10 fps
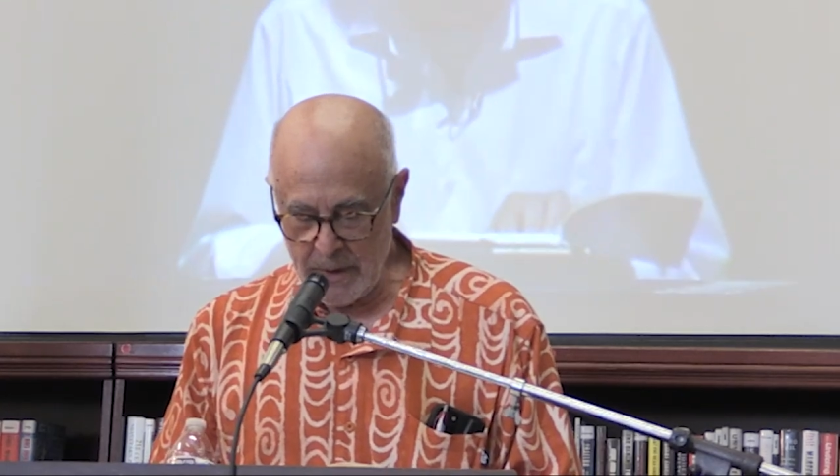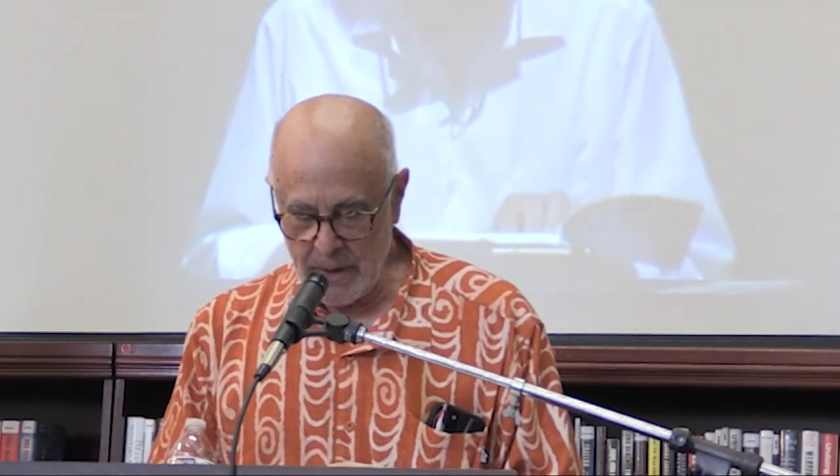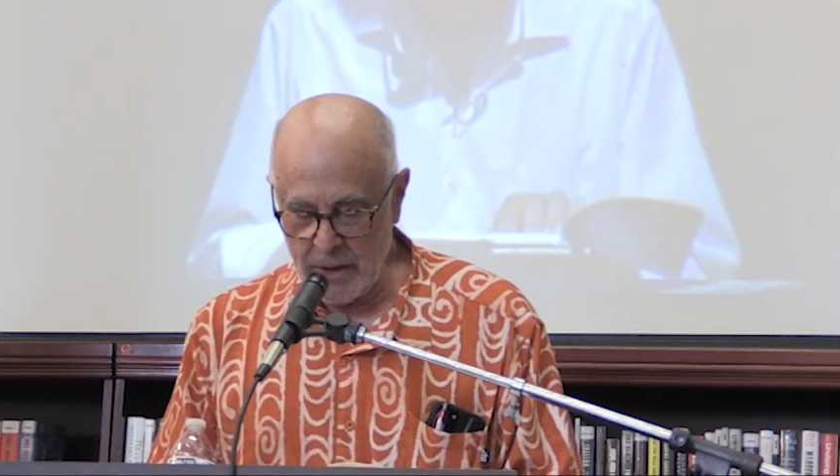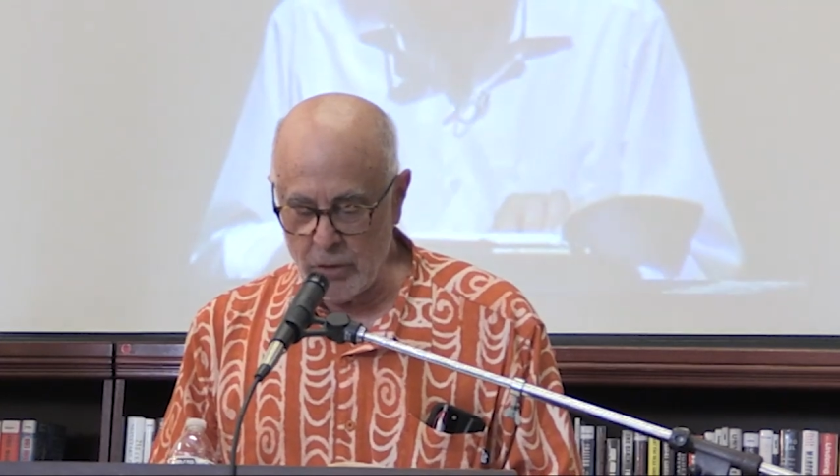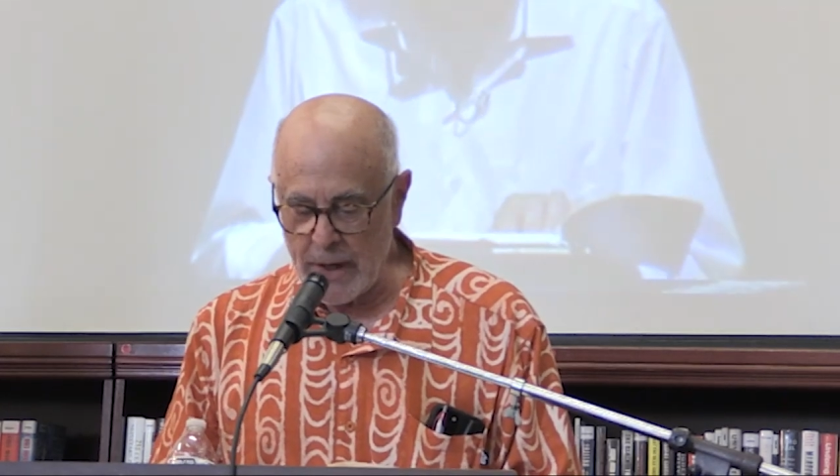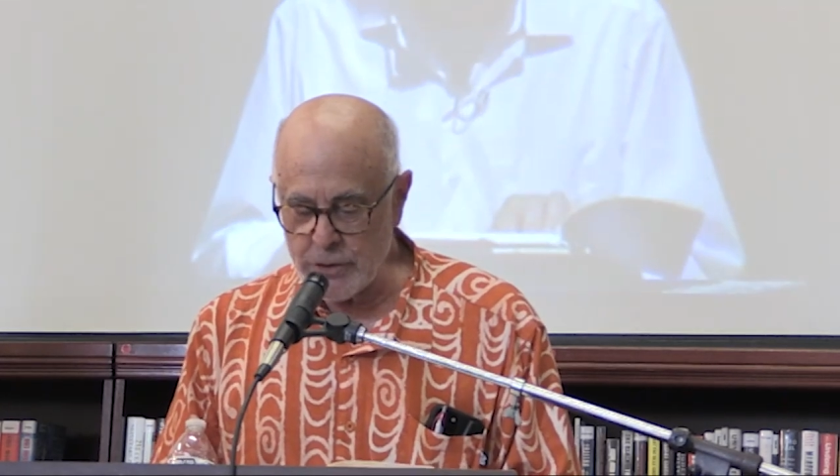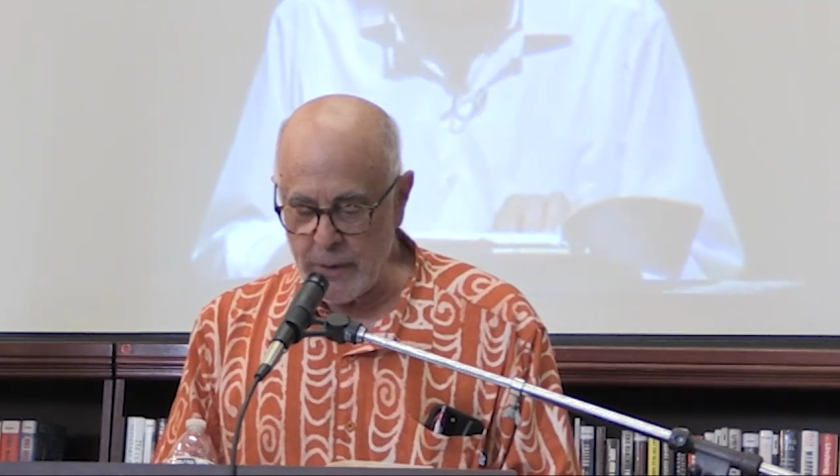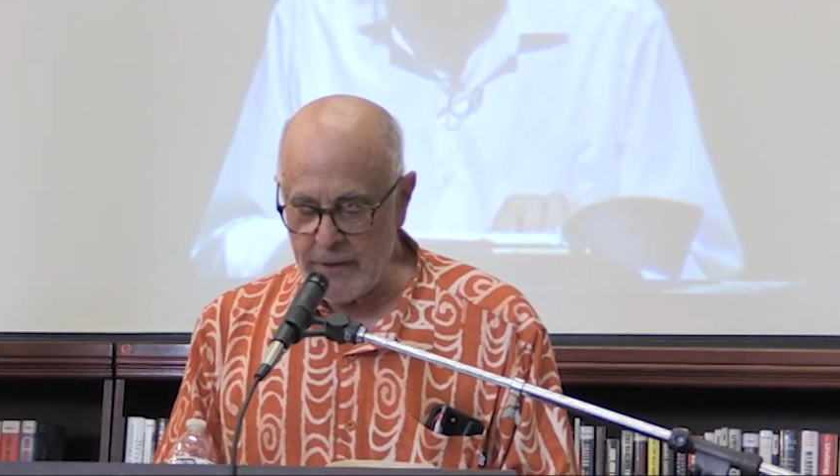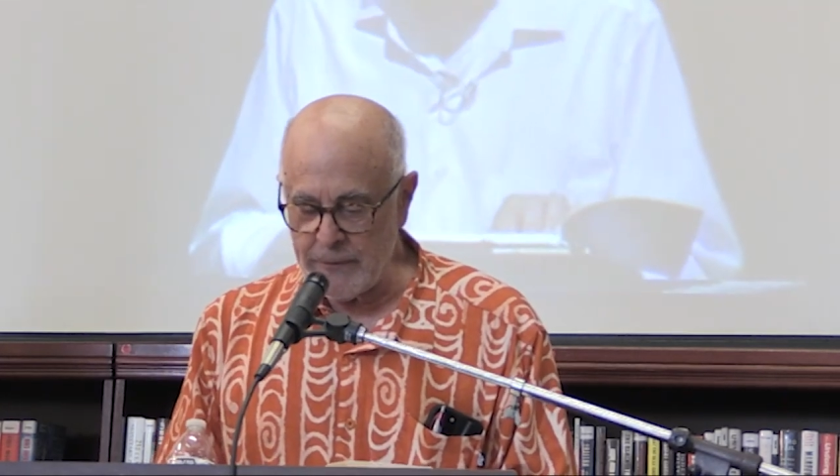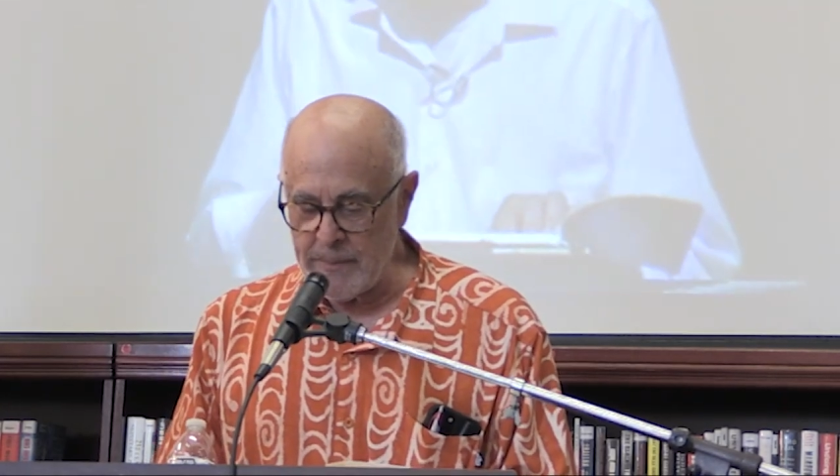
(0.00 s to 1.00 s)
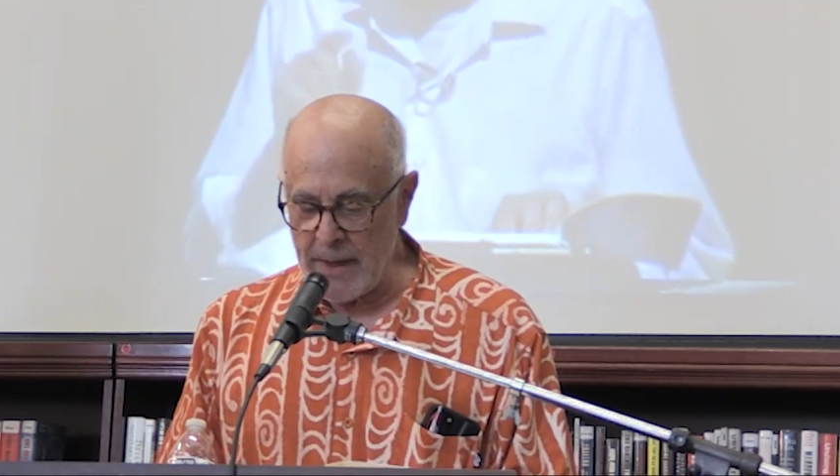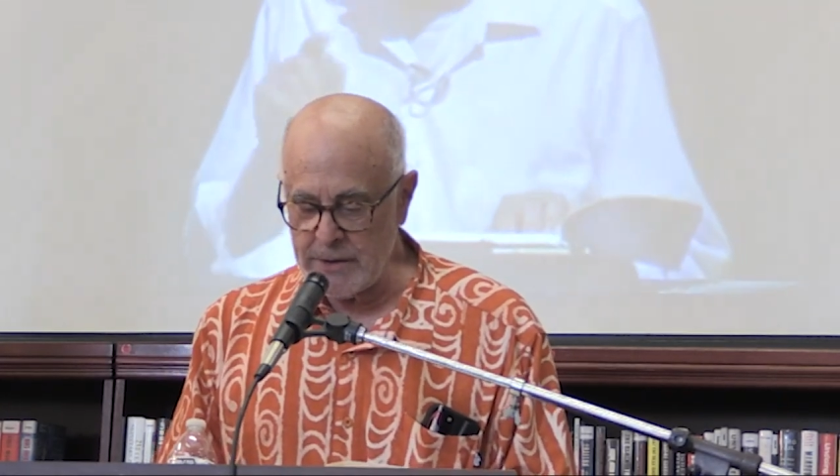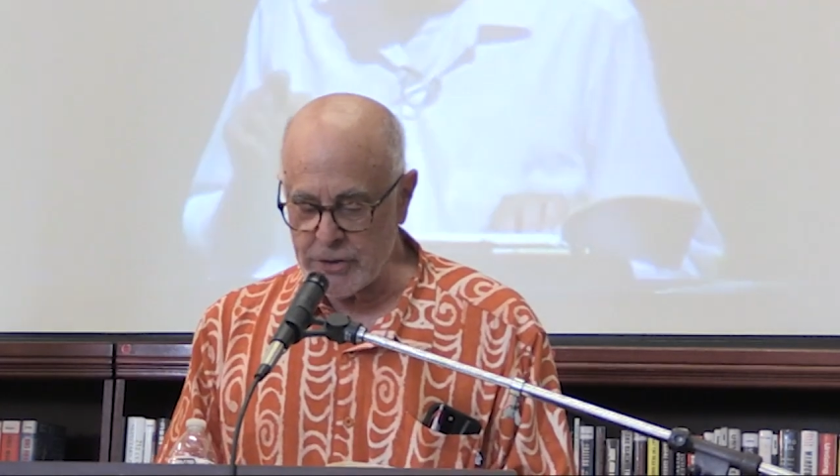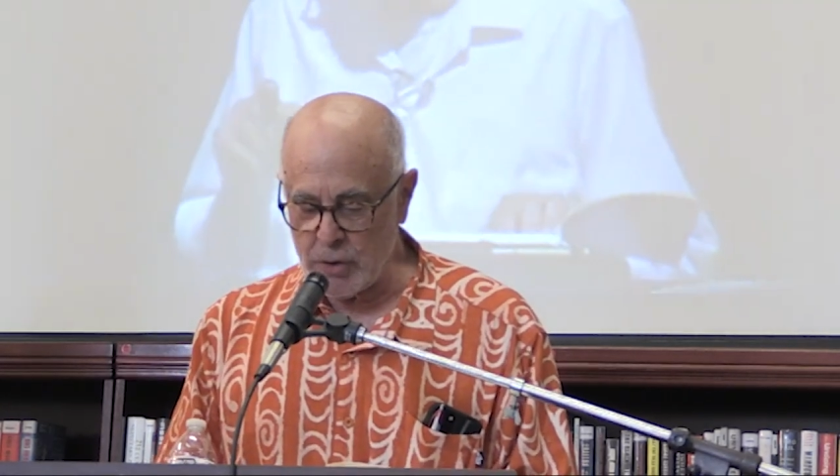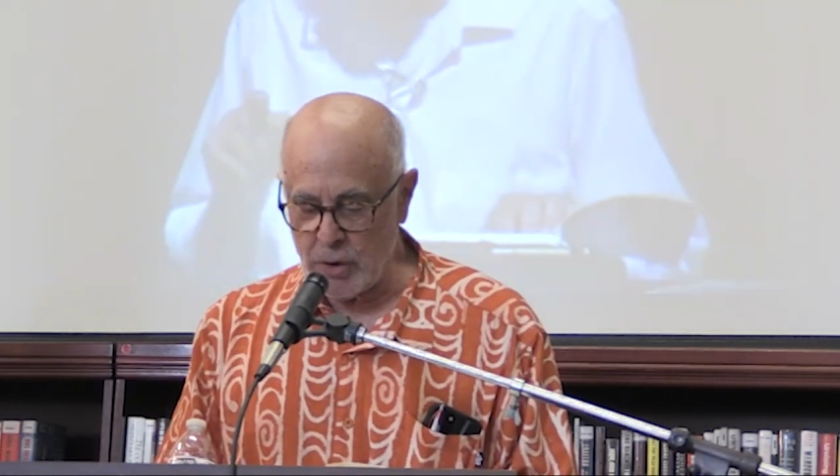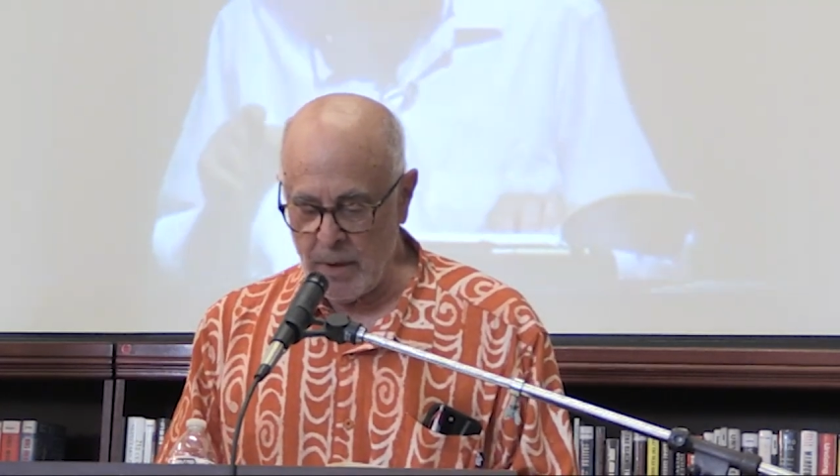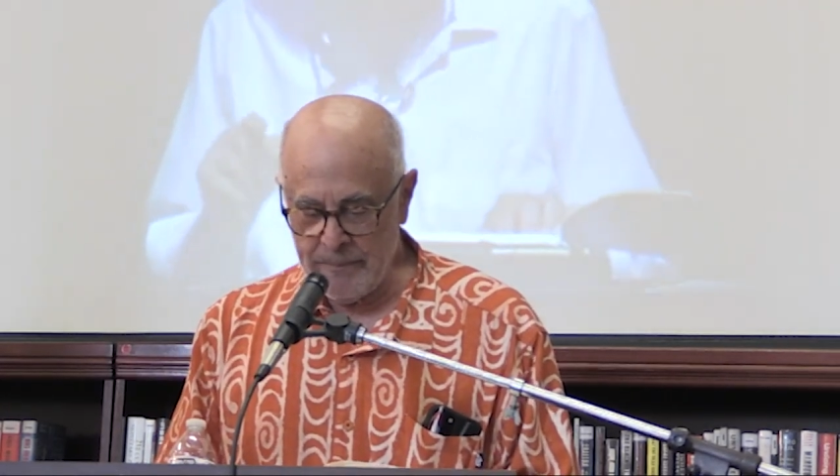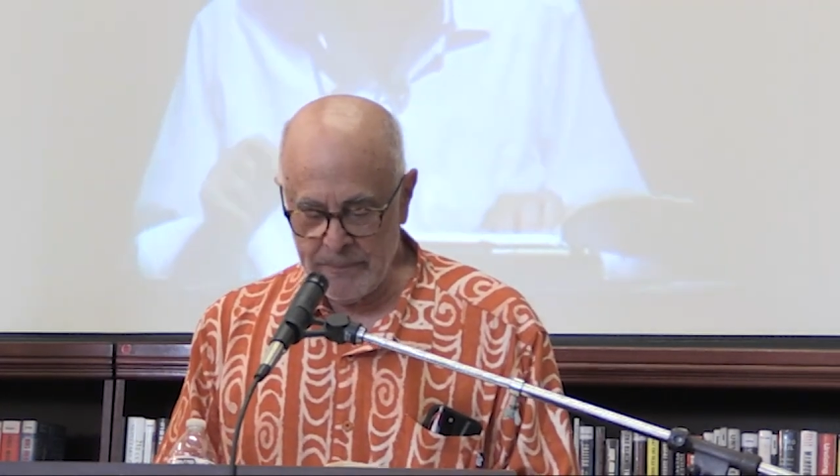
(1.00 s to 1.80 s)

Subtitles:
He graduated from high school.